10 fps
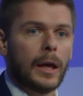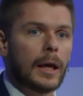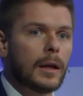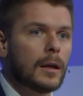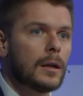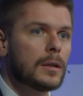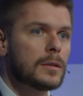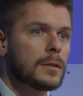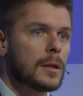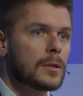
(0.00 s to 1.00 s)
And
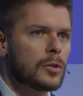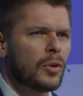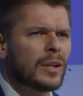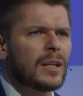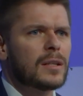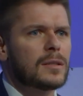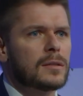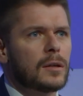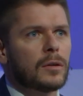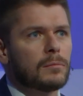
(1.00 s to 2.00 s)
it's not that it's